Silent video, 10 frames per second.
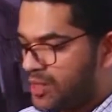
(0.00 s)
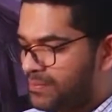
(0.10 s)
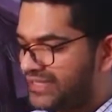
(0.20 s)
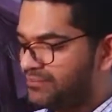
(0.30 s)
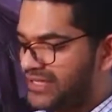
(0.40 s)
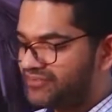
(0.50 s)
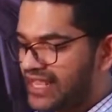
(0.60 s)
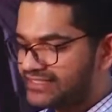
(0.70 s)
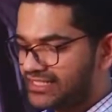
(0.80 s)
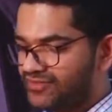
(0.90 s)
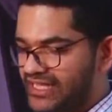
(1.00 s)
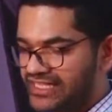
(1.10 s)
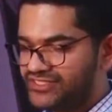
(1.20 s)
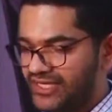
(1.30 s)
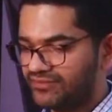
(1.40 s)
But the Madras
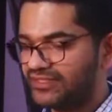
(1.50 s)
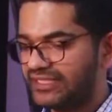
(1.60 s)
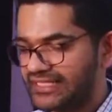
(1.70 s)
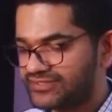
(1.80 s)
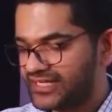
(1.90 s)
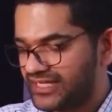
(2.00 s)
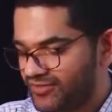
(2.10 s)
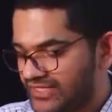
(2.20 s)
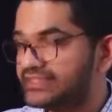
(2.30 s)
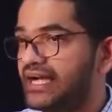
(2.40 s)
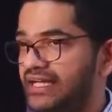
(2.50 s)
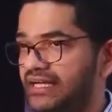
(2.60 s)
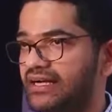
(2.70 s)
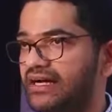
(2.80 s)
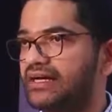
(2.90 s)
Advocate General, S. Srinivasa
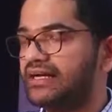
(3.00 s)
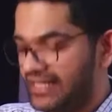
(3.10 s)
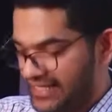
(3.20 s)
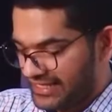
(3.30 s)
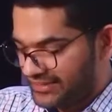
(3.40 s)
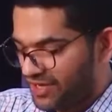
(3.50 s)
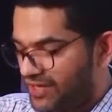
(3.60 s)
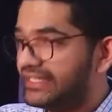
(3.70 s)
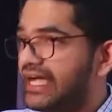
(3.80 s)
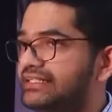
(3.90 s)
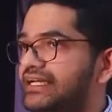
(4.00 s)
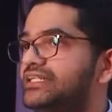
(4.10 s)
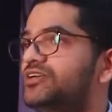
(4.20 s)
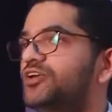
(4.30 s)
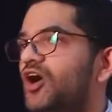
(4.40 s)
Iyengar, thought that
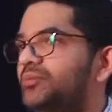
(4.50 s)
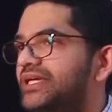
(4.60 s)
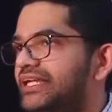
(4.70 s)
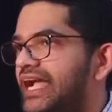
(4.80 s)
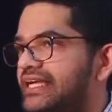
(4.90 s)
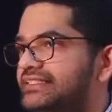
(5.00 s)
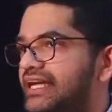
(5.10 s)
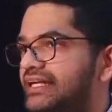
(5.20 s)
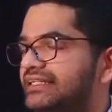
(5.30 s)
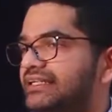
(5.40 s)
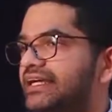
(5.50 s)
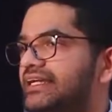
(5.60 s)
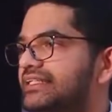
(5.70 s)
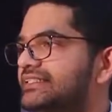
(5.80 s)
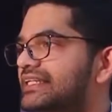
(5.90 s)
it could not be the case, that a
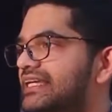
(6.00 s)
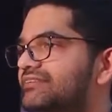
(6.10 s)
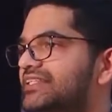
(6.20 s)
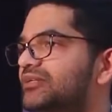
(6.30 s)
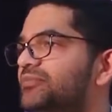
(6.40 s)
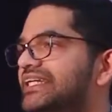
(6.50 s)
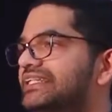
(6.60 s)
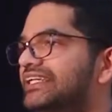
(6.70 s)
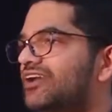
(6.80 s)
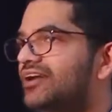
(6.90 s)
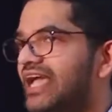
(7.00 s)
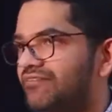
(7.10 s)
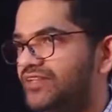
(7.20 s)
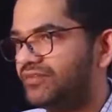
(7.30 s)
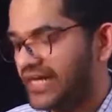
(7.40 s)
Legislative Assembly did not
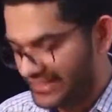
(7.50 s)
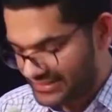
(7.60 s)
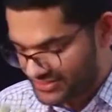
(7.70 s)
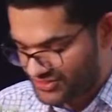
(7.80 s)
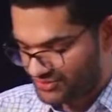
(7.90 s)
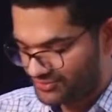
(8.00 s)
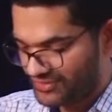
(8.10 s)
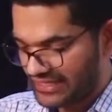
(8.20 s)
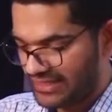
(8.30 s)
have the right to